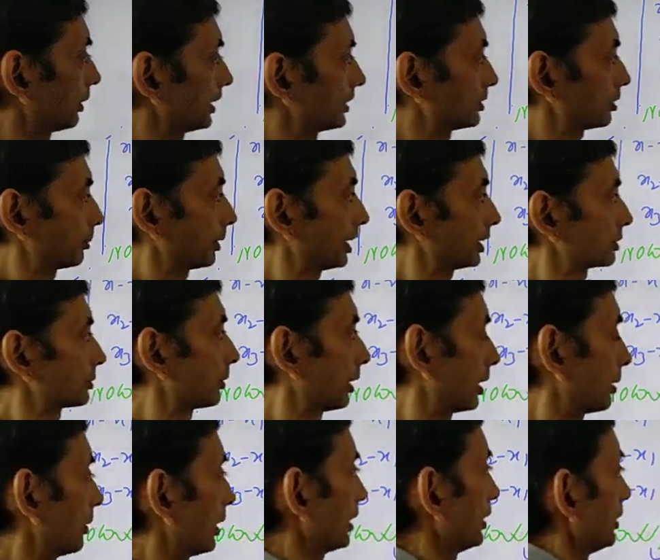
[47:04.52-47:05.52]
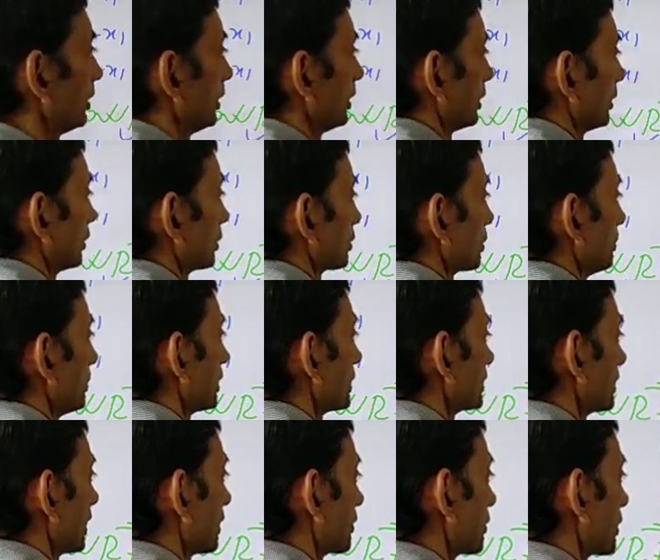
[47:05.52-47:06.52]
y3 minus y1. This will be
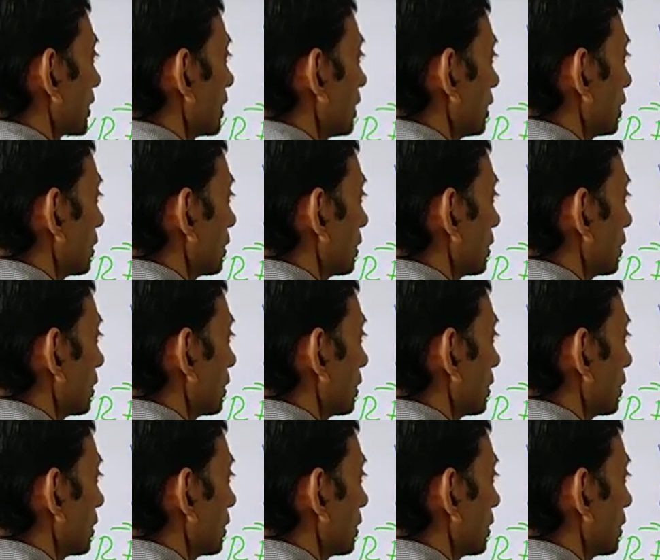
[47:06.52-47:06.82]
z3